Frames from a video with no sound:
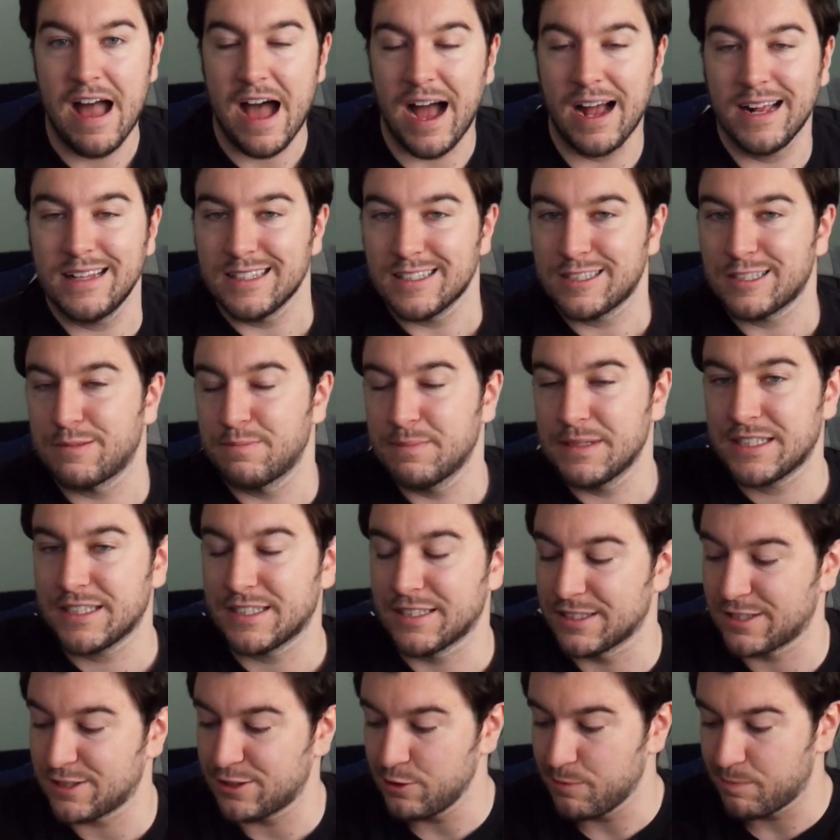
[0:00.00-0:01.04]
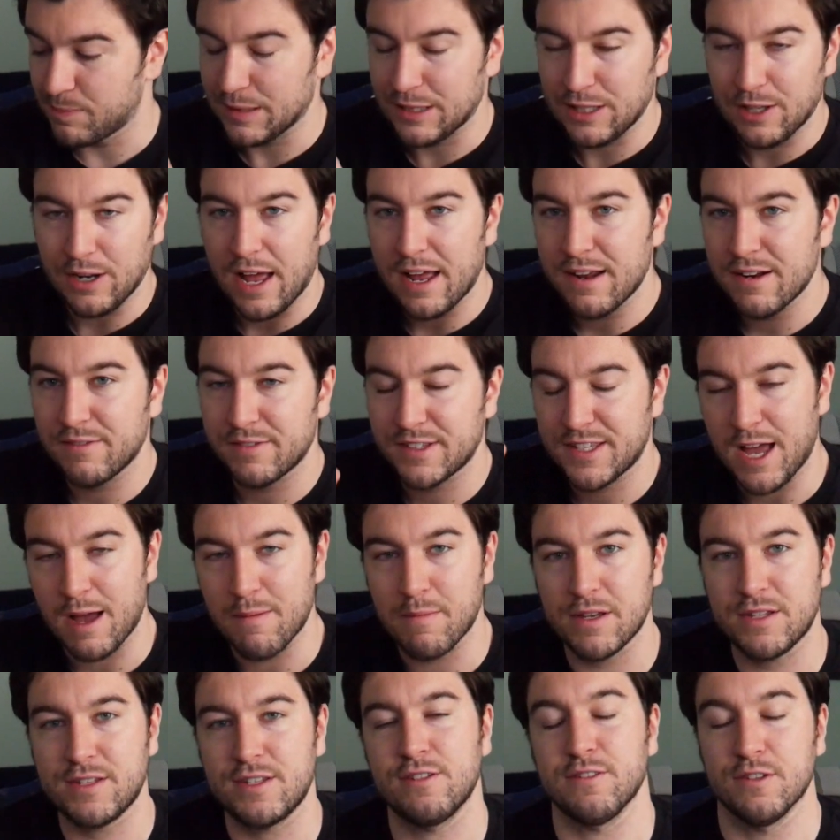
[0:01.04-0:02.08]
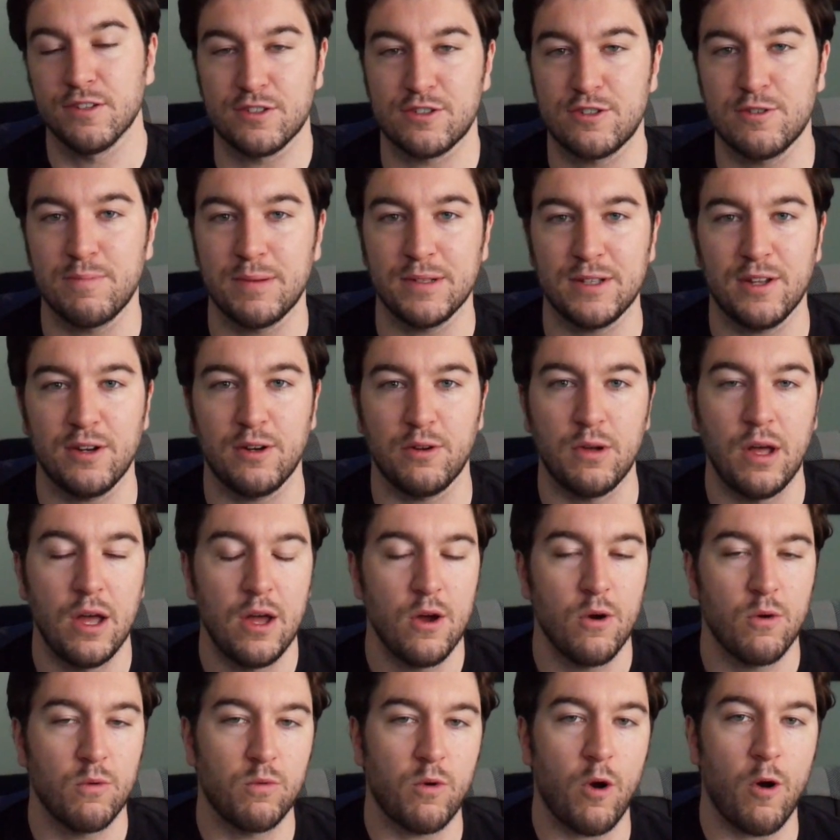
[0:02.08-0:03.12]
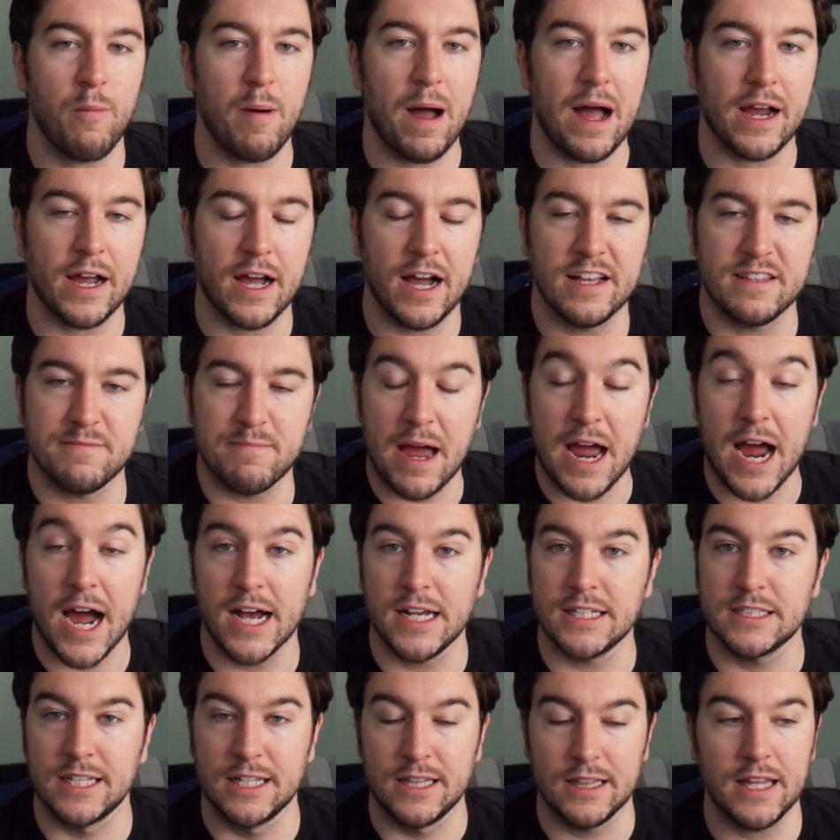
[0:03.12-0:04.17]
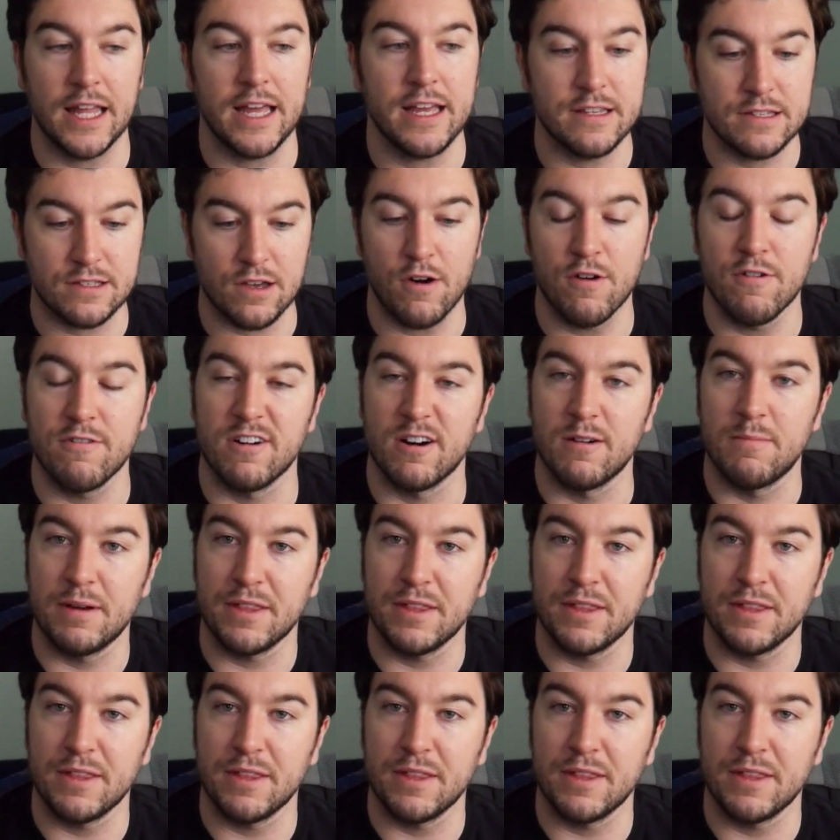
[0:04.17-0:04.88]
I dismiss the stupid little, every time I see the stupid little robot guys, my eyes glaze over.